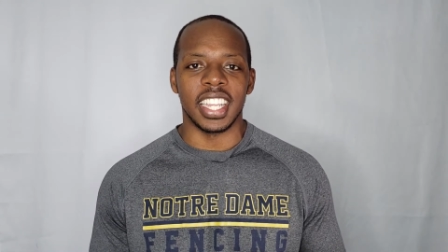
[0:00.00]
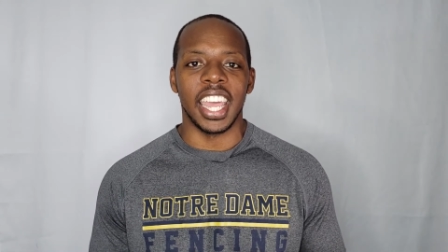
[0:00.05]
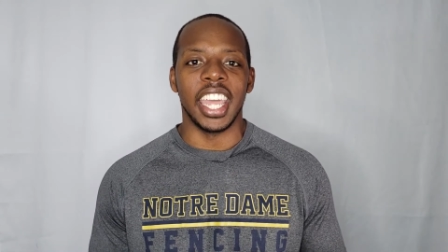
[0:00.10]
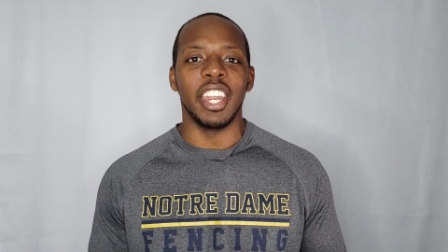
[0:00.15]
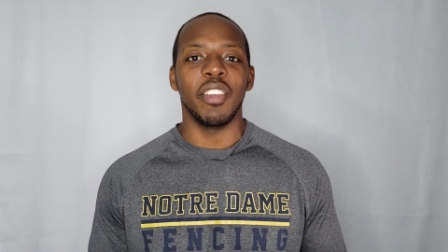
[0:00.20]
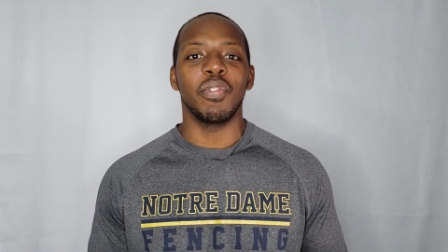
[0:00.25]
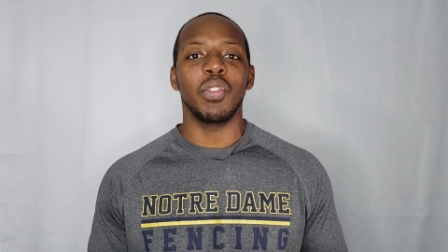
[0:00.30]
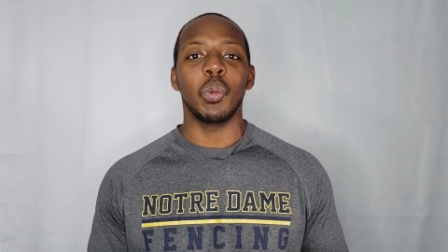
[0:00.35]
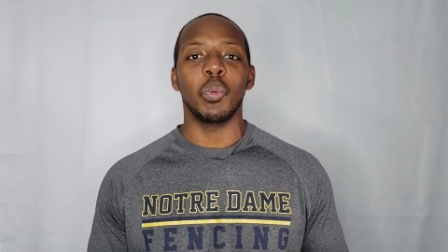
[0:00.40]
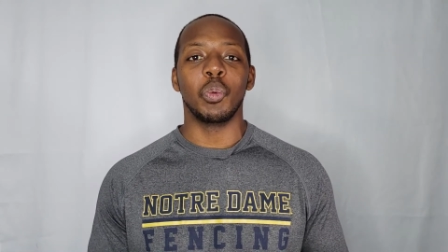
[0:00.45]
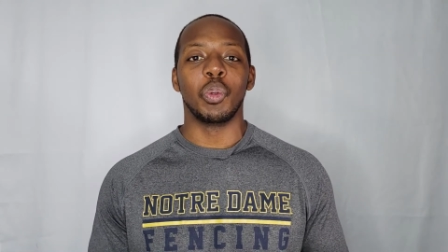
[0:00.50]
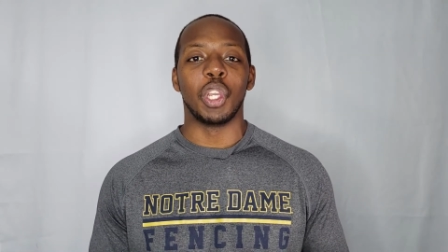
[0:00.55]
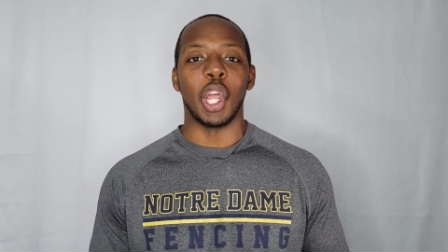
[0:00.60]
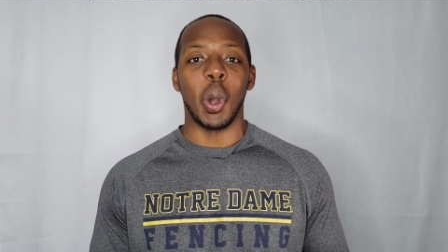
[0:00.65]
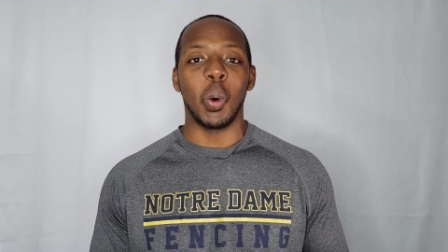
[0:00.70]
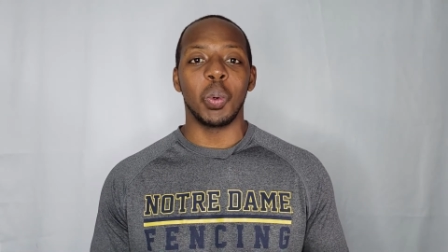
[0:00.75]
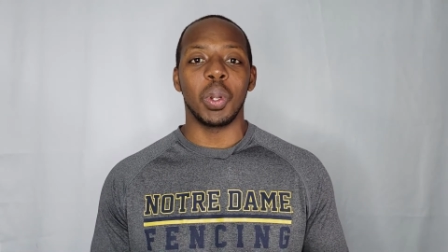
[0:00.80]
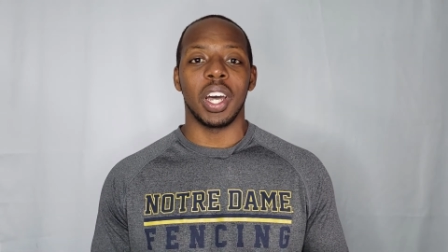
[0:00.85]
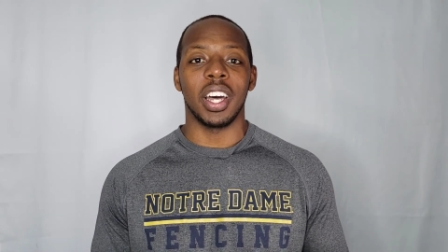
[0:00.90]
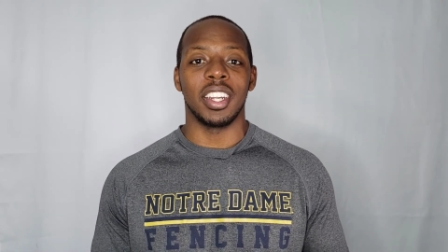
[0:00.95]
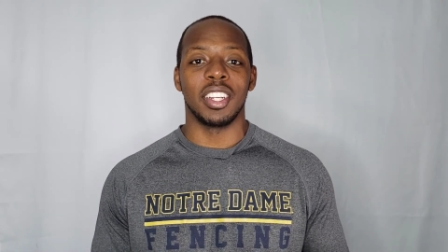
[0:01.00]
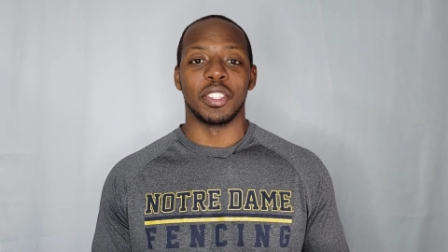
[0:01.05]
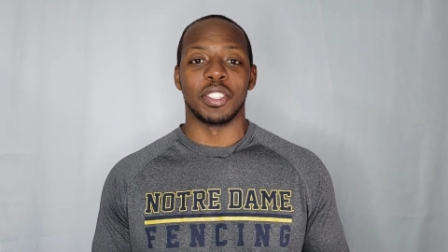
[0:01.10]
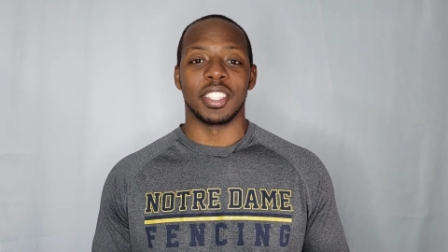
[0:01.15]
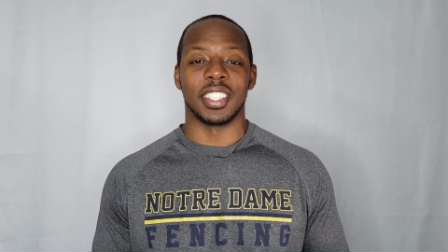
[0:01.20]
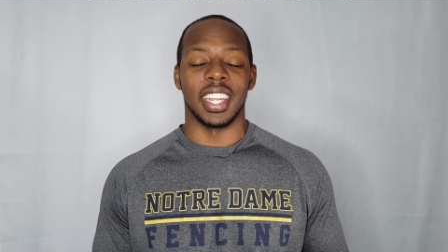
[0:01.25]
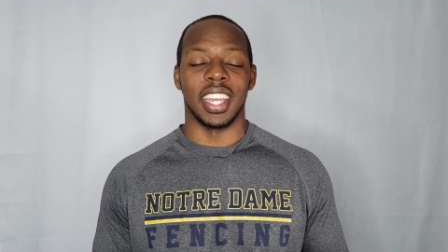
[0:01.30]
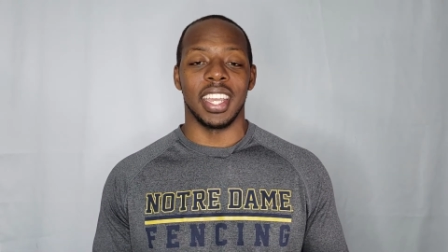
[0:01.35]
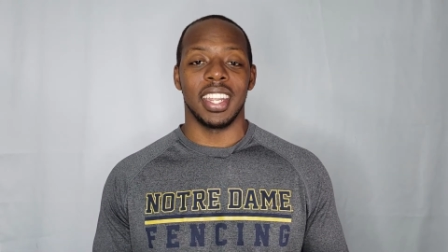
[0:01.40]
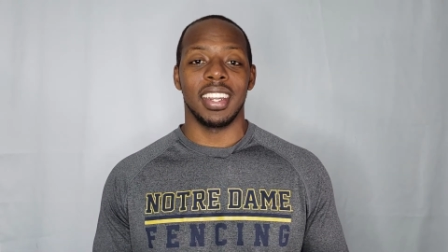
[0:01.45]
And if you don't
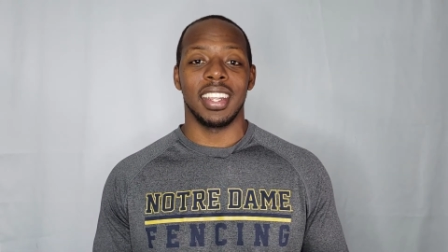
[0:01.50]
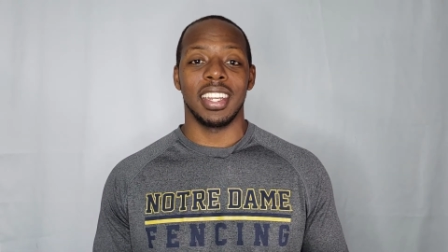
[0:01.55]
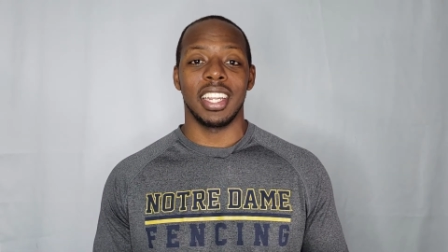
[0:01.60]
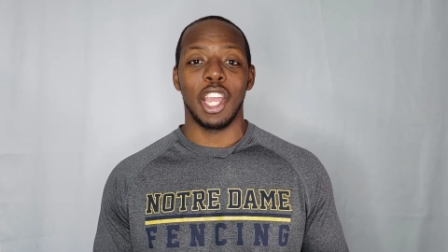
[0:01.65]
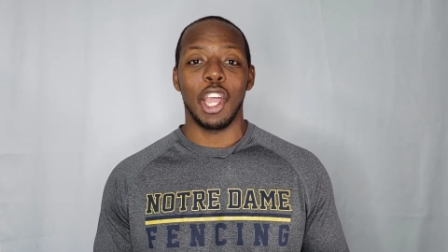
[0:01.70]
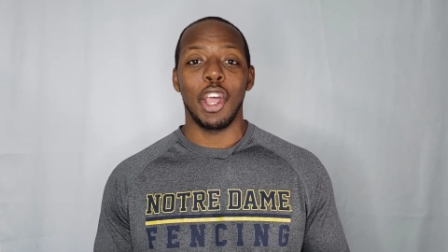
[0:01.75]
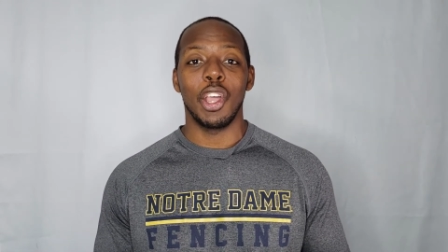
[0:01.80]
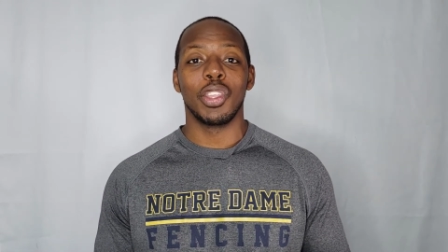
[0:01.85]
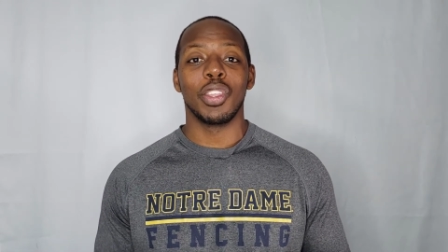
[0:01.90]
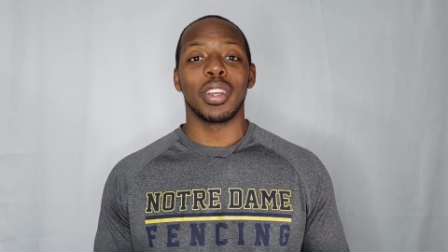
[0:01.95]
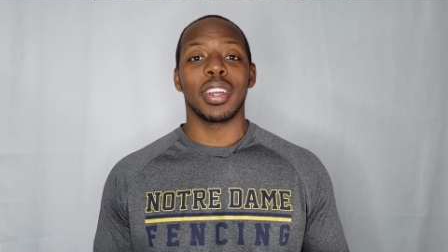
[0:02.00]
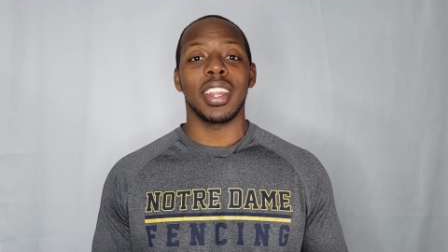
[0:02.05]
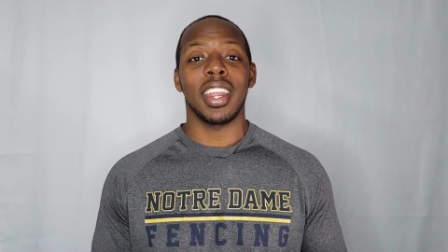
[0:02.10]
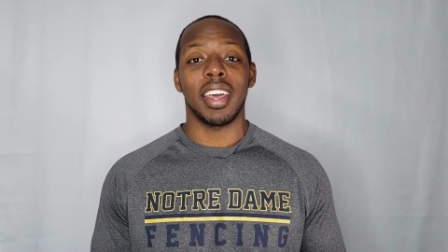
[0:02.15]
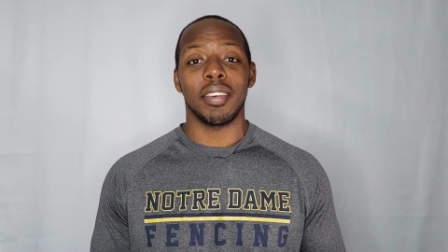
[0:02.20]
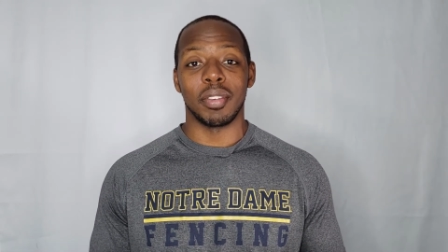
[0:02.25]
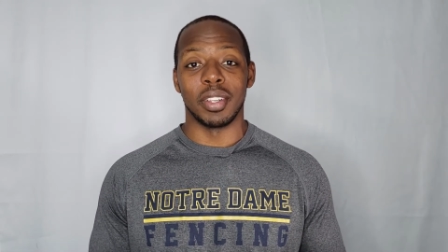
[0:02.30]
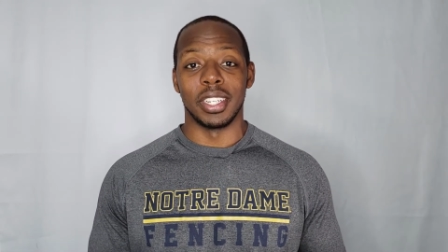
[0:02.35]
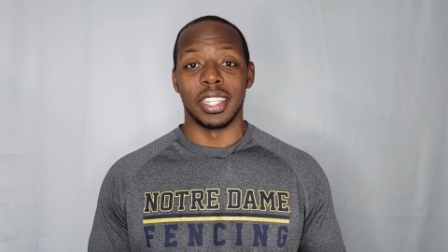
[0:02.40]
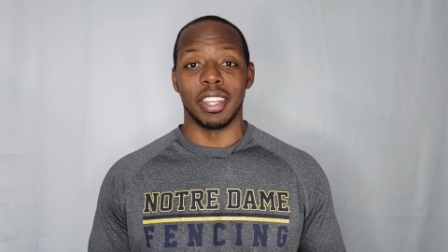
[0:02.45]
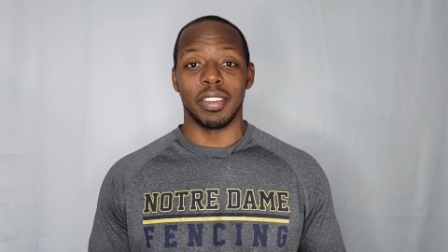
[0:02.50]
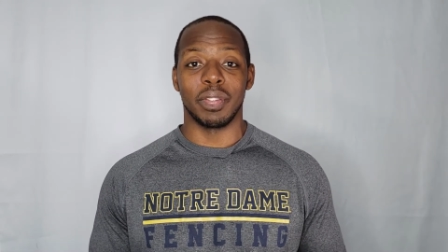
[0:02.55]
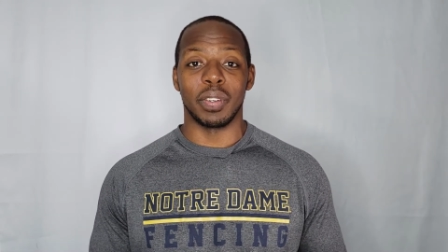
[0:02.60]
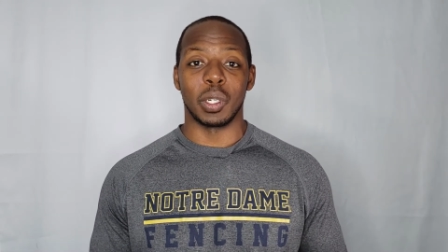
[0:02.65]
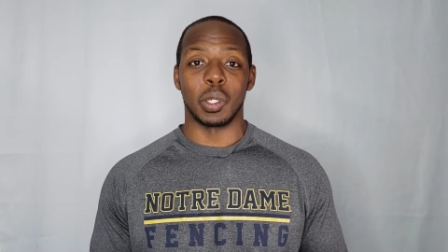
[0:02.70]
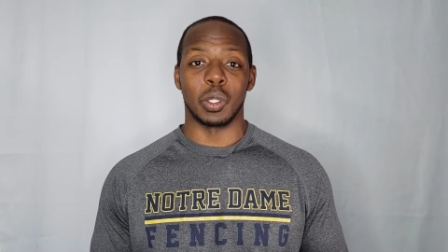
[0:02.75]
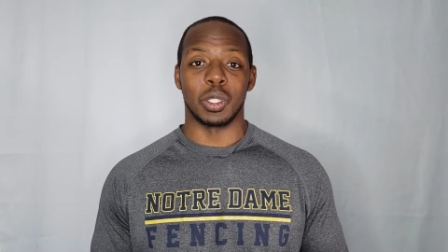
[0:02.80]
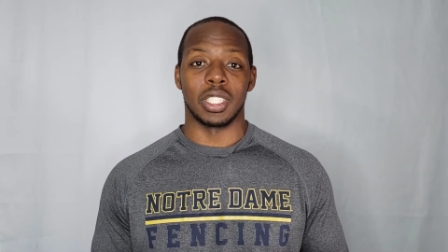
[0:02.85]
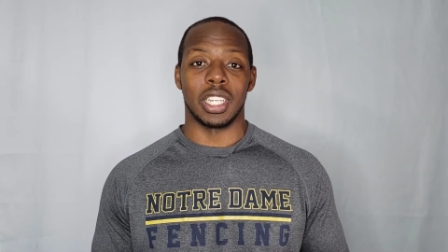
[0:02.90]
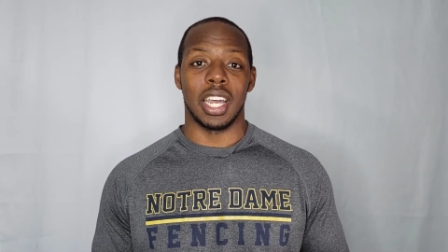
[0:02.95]
understand it, you're gonna have a
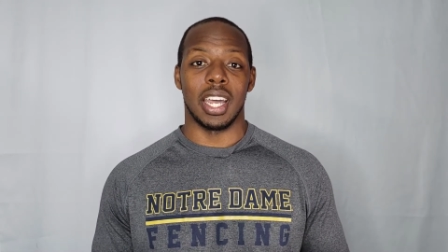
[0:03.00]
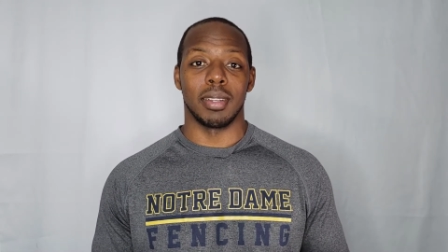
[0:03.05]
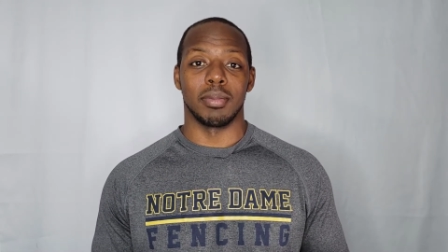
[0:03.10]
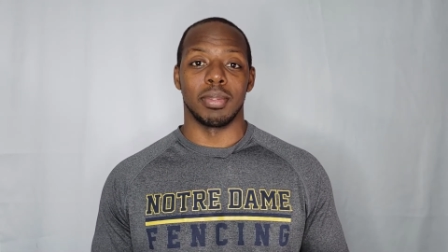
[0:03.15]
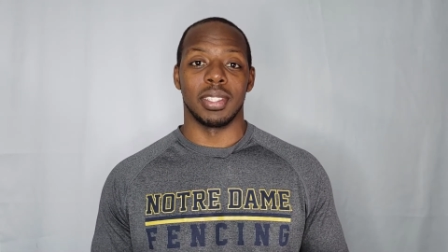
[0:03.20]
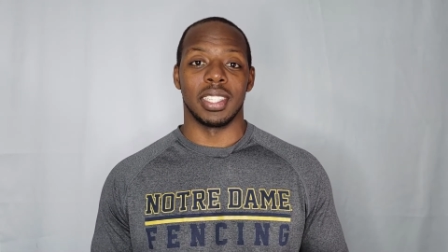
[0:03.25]
difficult time